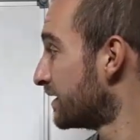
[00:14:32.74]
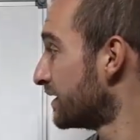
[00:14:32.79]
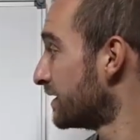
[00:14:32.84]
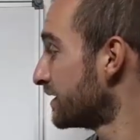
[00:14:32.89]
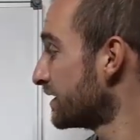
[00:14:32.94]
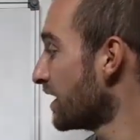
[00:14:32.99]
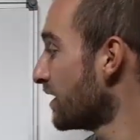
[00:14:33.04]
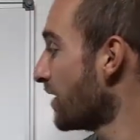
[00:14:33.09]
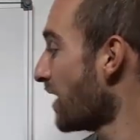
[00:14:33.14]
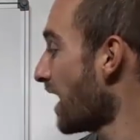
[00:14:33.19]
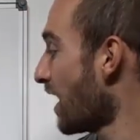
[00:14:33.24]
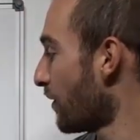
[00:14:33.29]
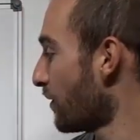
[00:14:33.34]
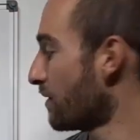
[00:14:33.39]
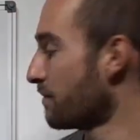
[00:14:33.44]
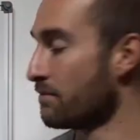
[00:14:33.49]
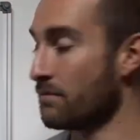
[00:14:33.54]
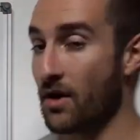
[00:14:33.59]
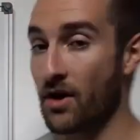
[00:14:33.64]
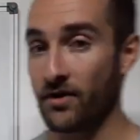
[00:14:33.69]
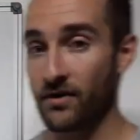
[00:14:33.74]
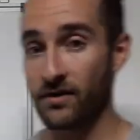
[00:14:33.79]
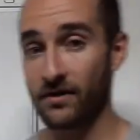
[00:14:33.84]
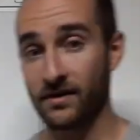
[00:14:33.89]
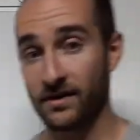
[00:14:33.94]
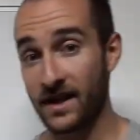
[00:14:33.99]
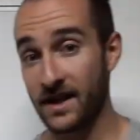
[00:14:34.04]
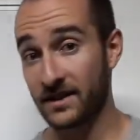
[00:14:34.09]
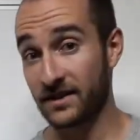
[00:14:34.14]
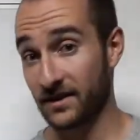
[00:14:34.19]
So our moral
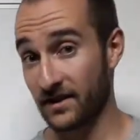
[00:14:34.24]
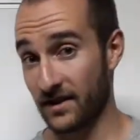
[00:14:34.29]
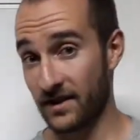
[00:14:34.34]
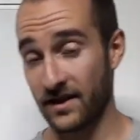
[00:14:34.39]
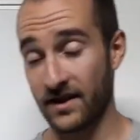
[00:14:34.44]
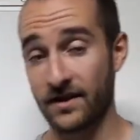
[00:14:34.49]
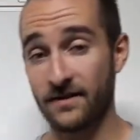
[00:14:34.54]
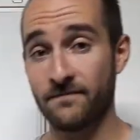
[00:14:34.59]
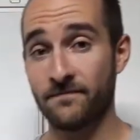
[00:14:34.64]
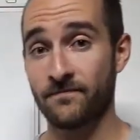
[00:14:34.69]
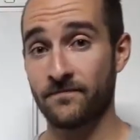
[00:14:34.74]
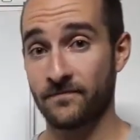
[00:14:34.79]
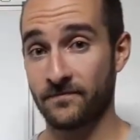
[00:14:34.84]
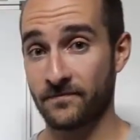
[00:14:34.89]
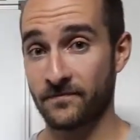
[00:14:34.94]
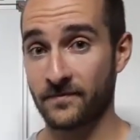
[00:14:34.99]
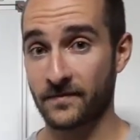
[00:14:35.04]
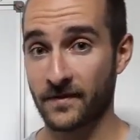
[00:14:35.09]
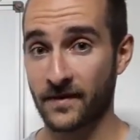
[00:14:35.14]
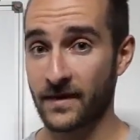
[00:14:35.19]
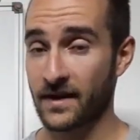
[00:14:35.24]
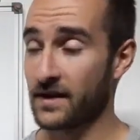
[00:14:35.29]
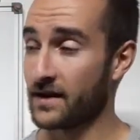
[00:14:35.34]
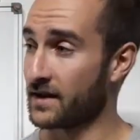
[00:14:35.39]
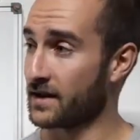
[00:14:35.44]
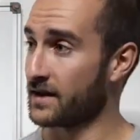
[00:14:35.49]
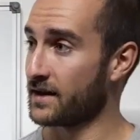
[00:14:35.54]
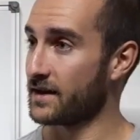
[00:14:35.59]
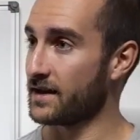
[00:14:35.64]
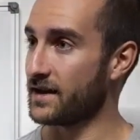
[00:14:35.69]
lesson there
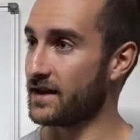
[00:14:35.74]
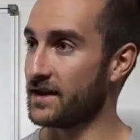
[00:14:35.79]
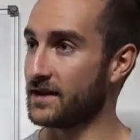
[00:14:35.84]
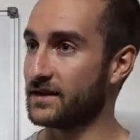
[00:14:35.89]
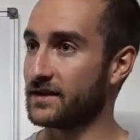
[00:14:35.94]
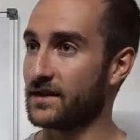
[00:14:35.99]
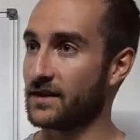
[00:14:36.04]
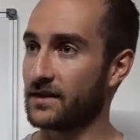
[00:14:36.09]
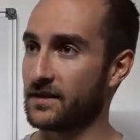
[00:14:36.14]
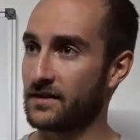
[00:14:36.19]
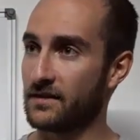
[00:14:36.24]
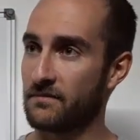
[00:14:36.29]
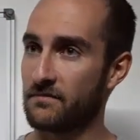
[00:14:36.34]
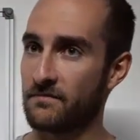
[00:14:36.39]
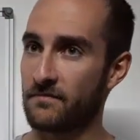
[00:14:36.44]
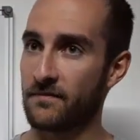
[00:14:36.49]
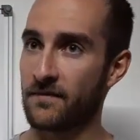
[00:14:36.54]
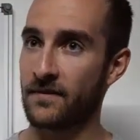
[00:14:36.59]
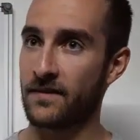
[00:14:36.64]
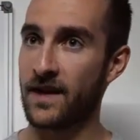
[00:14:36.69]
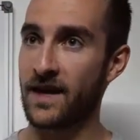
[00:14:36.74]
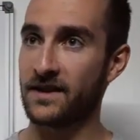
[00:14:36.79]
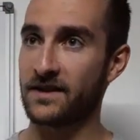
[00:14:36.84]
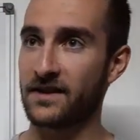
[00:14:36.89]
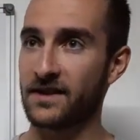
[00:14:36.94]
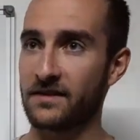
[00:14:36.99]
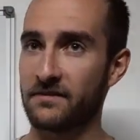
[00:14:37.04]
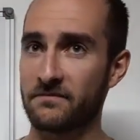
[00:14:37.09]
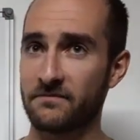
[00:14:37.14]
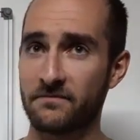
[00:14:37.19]
is
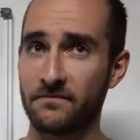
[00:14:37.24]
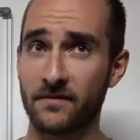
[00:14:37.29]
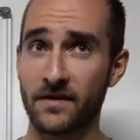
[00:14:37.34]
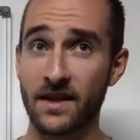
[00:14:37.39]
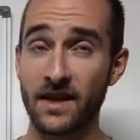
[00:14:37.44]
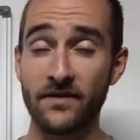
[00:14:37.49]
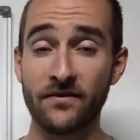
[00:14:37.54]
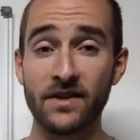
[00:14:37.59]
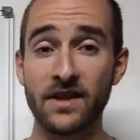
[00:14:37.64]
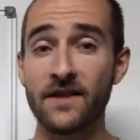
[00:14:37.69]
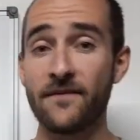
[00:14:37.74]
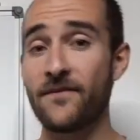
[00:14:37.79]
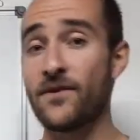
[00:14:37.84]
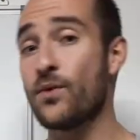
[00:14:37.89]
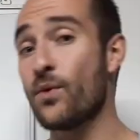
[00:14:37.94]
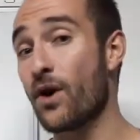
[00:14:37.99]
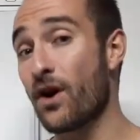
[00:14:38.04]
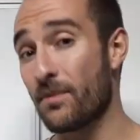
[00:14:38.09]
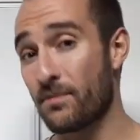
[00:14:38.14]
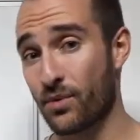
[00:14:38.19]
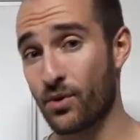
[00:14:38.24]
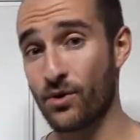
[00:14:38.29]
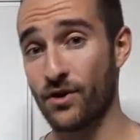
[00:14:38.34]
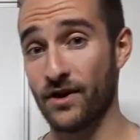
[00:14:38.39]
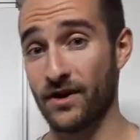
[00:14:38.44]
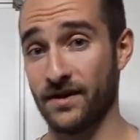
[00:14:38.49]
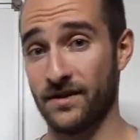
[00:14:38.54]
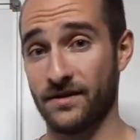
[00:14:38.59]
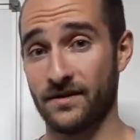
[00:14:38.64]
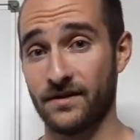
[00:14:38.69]
that even if you are
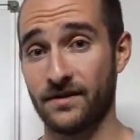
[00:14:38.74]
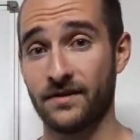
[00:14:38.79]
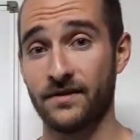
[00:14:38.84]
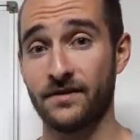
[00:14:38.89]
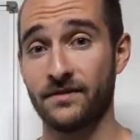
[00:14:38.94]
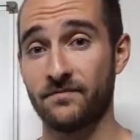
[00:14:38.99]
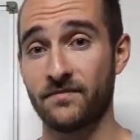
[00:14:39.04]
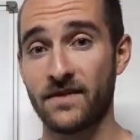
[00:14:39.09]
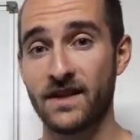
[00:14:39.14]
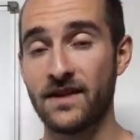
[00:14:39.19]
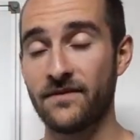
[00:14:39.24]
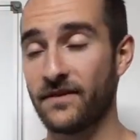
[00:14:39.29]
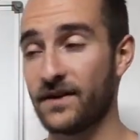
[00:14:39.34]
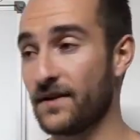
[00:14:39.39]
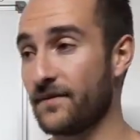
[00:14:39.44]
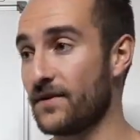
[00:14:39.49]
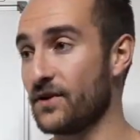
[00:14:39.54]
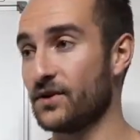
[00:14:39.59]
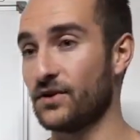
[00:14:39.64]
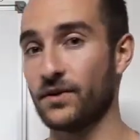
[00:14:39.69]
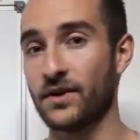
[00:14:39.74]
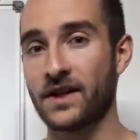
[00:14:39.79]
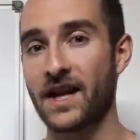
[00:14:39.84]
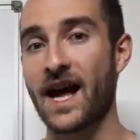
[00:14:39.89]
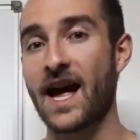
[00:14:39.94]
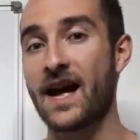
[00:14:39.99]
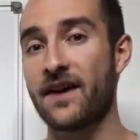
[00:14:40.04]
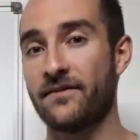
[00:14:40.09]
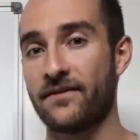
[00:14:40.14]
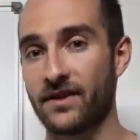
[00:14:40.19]
poor, even if you do not
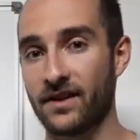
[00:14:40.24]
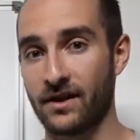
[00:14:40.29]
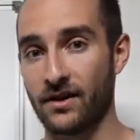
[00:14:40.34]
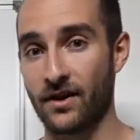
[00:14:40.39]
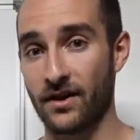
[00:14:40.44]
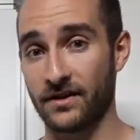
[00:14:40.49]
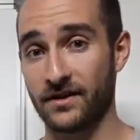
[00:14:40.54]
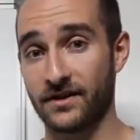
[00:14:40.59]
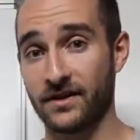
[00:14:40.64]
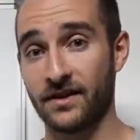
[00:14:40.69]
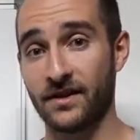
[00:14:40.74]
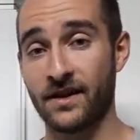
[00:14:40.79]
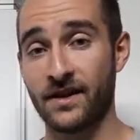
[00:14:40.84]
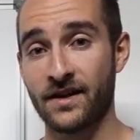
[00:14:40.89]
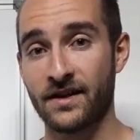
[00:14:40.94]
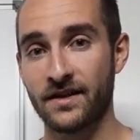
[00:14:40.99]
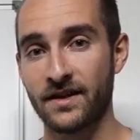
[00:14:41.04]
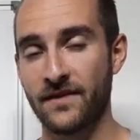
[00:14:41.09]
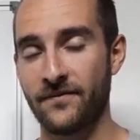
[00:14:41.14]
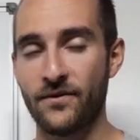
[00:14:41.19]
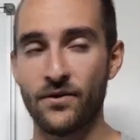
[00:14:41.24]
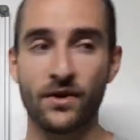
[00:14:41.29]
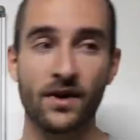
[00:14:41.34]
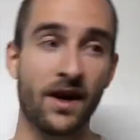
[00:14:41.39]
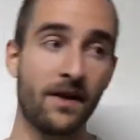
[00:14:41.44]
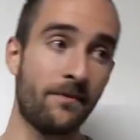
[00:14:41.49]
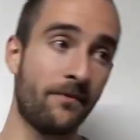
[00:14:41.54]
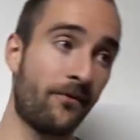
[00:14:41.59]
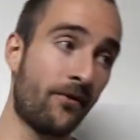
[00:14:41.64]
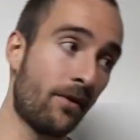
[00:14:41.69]
have a lot, if you
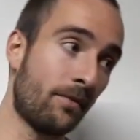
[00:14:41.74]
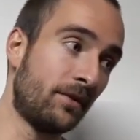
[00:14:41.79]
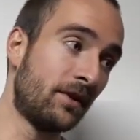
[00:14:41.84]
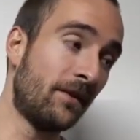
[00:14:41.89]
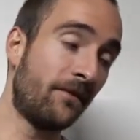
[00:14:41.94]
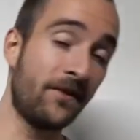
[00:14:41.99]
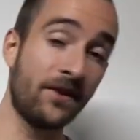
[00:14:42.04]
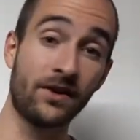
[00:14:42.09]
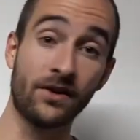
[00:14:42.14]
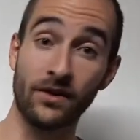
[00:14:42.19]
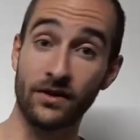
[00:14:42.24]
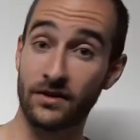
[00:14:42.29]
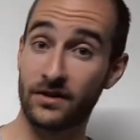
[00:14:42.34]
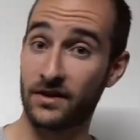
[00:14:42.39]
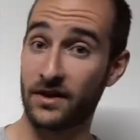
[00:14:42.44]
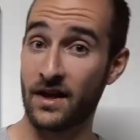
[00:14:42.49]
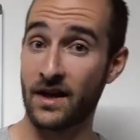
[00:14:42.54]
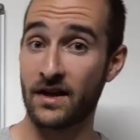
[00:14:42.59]
come from a difficult